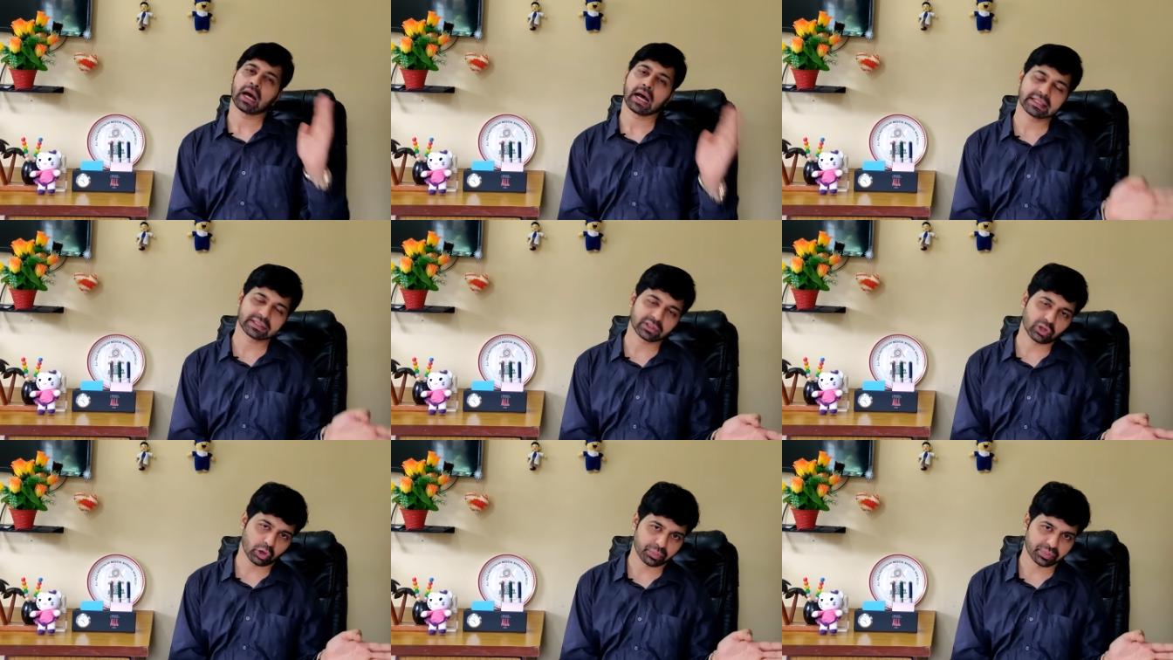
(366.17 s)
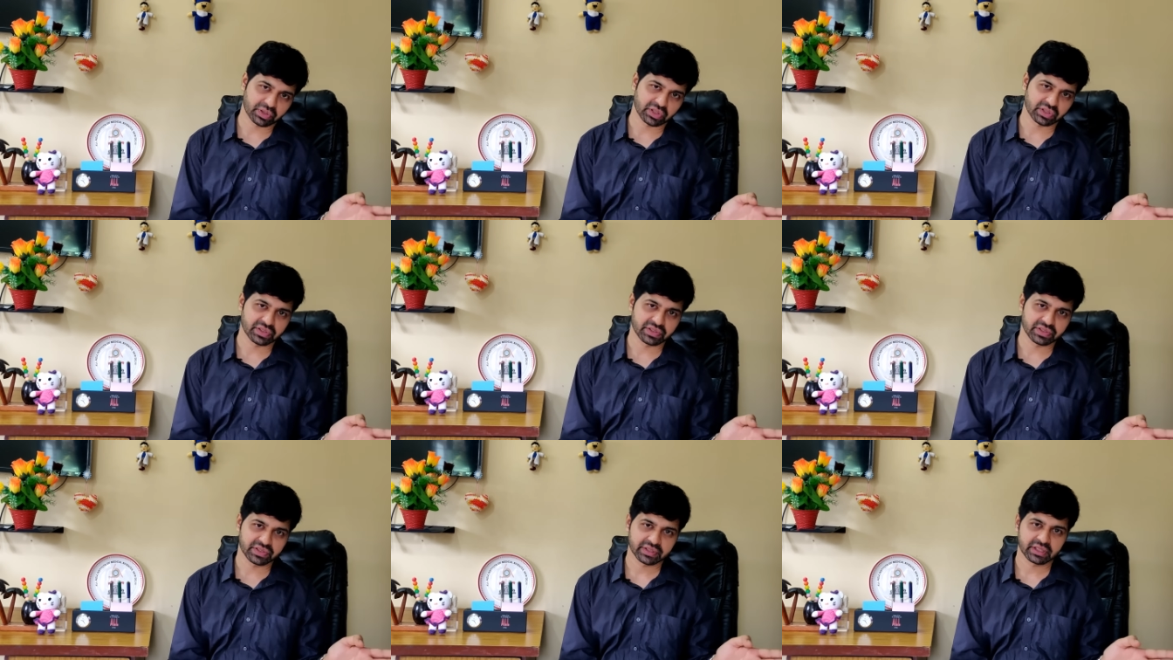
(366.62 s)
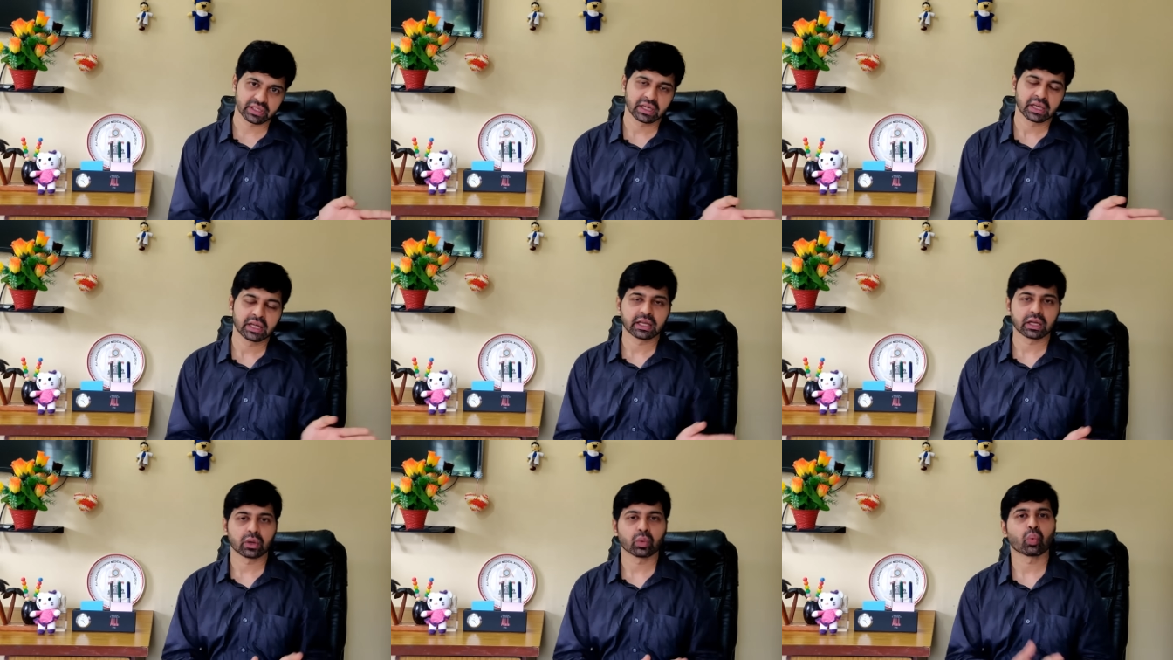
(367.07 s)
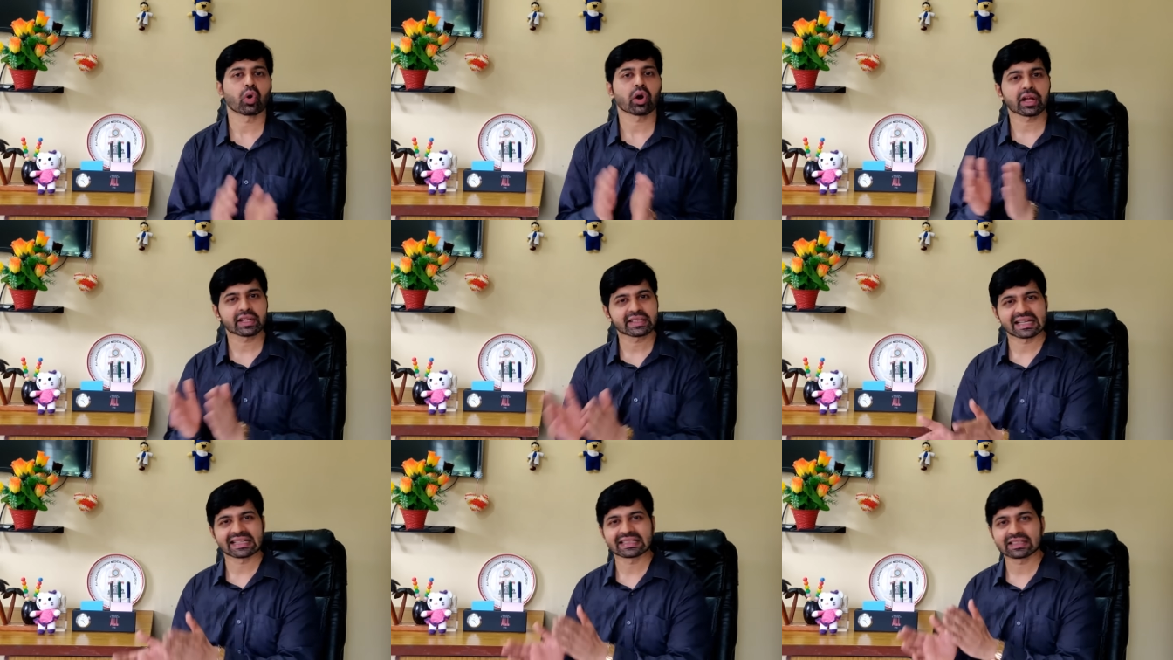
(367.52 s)
other options. Now
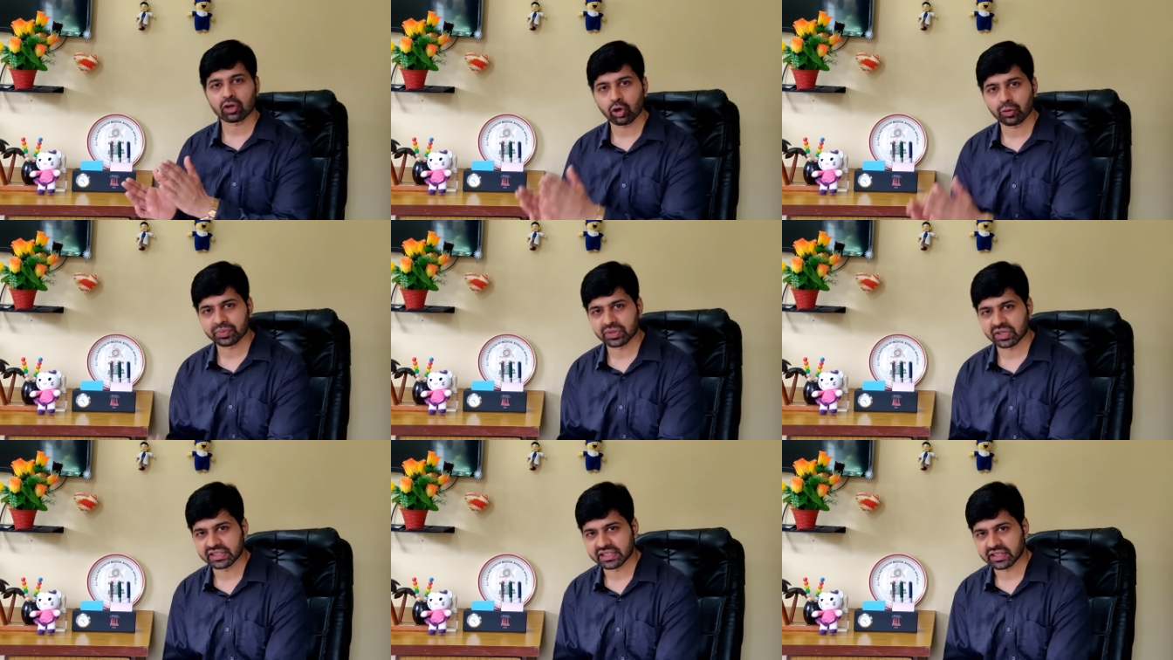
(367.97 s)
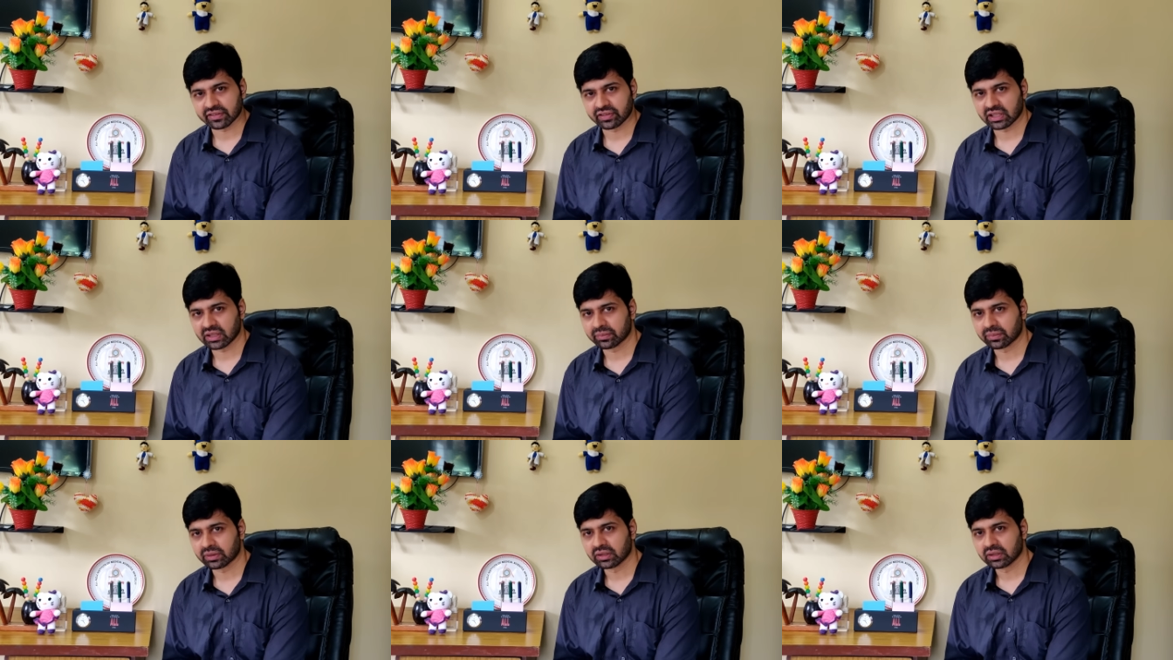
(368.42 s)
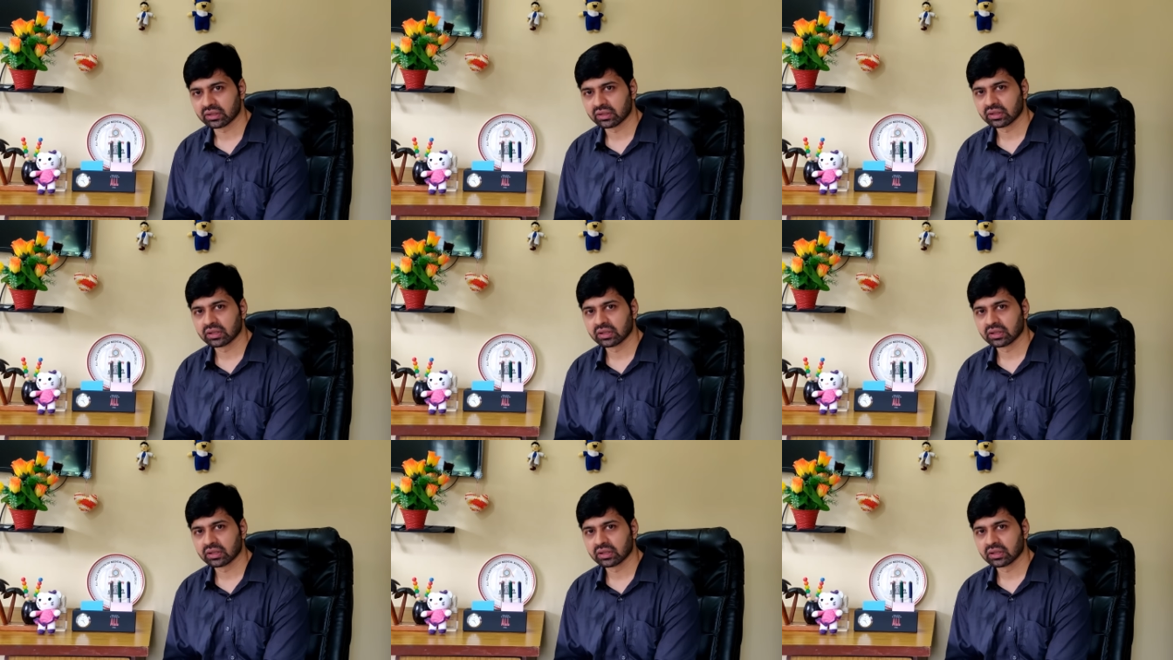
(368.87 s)
what are the other options available?